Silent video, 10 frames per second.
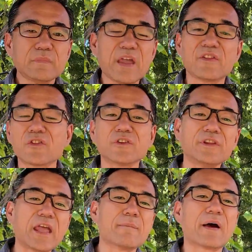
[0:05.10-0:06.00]
The other
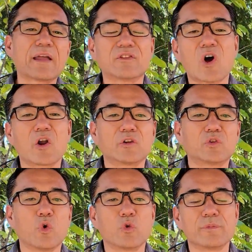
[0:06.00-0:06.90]
day, my daughter
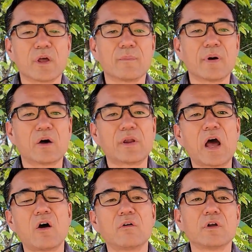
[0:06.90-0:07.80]
told me about
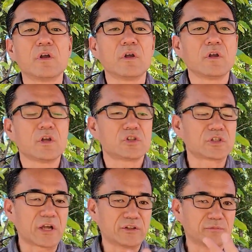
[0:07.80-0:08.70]
how she
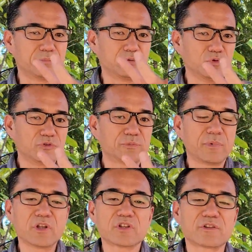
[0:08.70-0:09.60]
got this blue
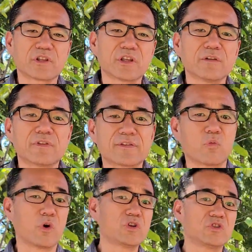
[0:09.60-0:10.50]
sponge as a gift. I said,
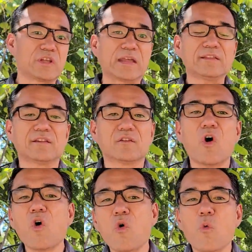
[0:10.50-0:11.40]
"Where'd you get this?"
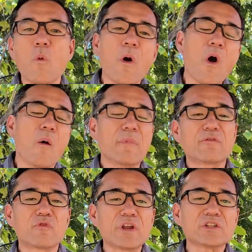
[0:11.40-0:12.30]
"Oh, my
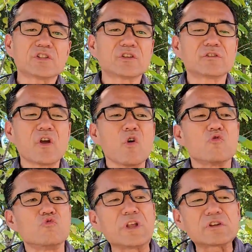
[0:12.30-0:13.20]
friend, she just
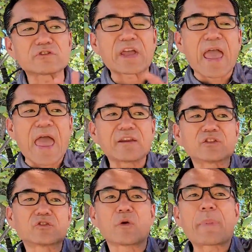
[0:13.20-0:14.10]
reaches her hand
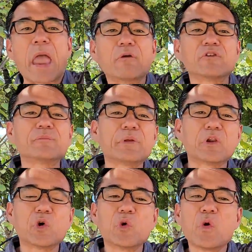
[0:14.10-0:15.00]
into her parents'
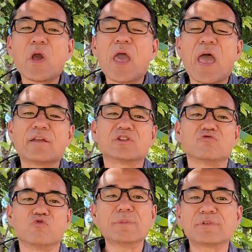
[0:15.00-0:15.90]
pillow and
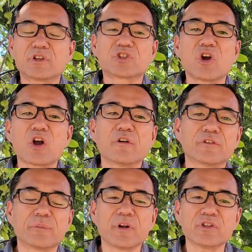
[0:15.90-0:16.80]
rips the chunk of
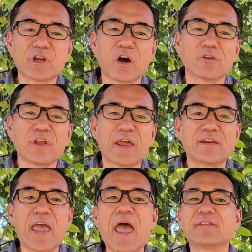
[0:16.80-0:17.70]
sponge out
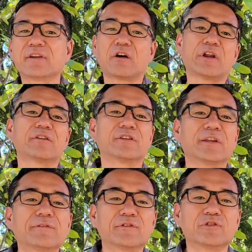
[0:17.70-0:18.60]
and hands it out as
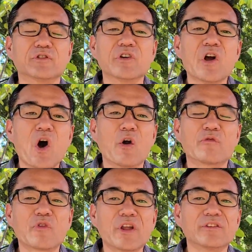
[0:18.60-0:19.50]
gifts to her
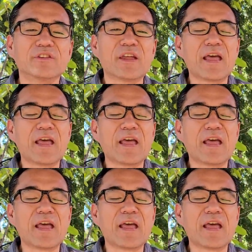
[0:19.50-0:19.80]
friends."